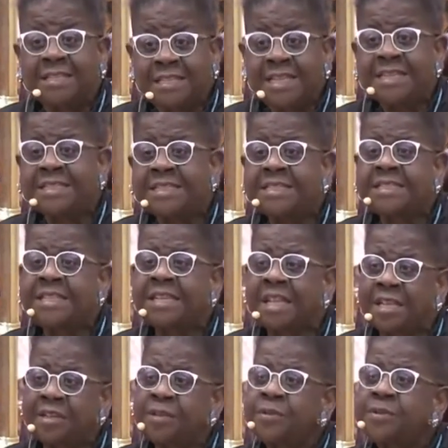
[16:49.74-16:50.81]
This is
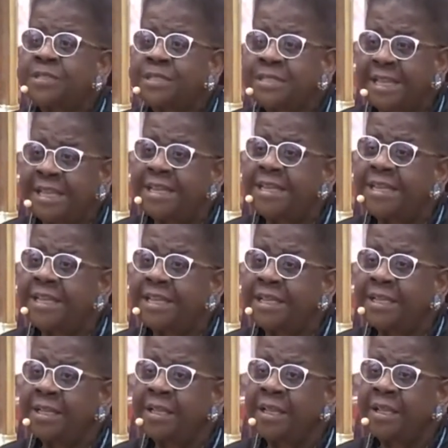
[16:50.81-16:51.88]
the
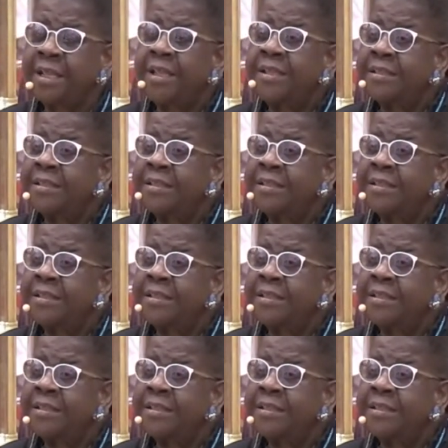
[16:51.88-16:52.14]
understanding